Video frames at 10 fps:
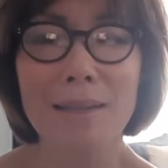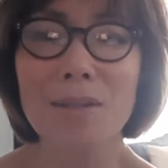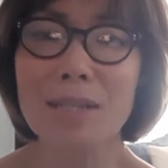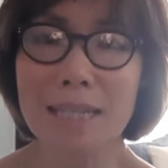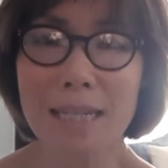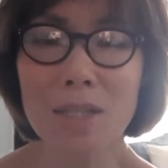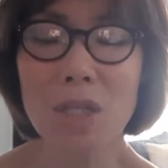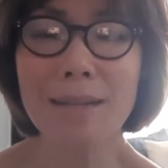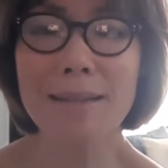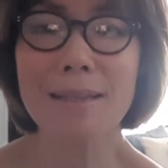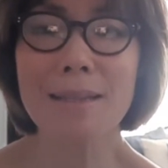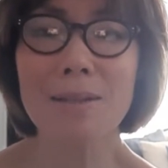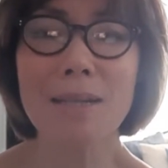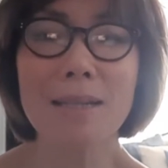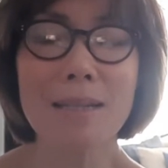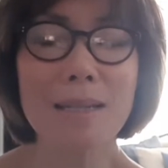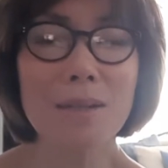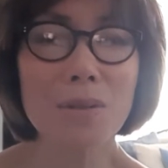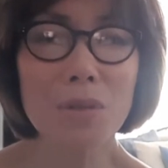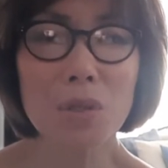to teach us, to
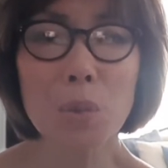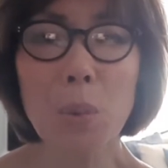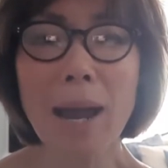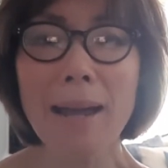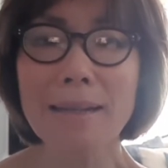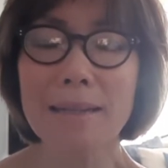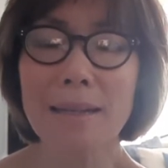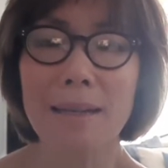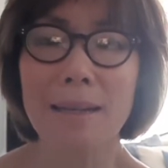continue to direct